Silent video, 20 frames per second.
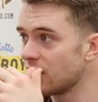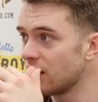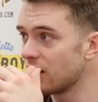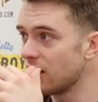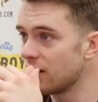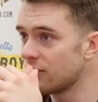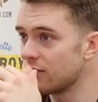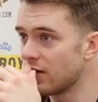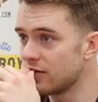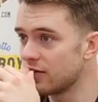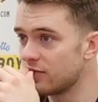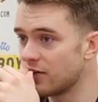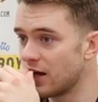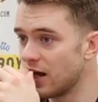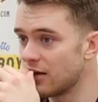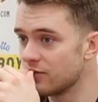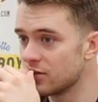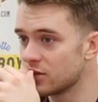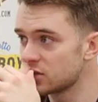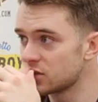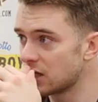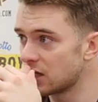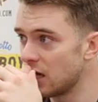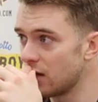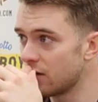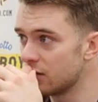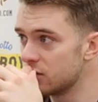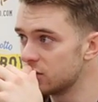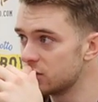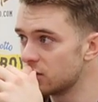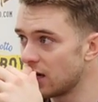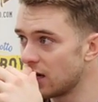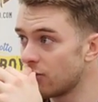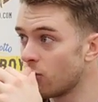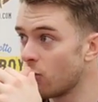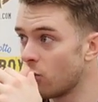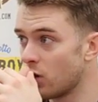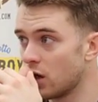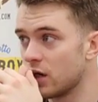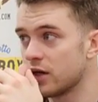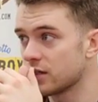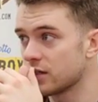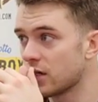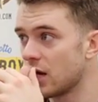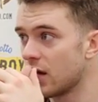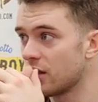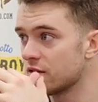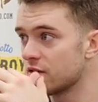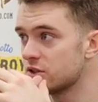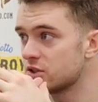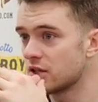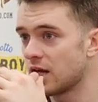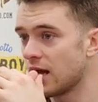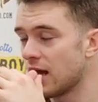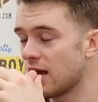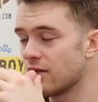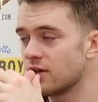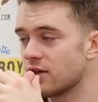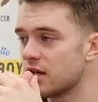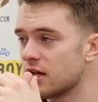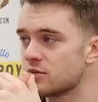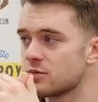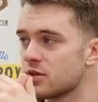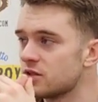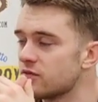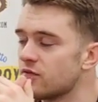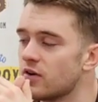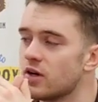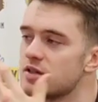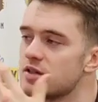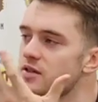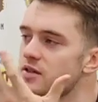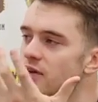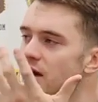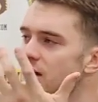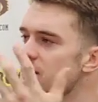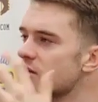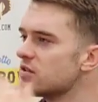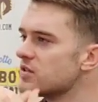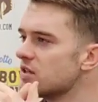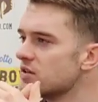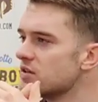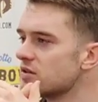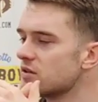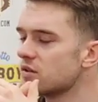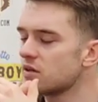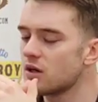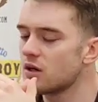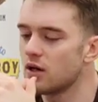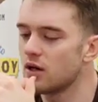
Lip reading: I've had 5 years of college, and I've won in college, and I haven't had as much fun as I've had this season.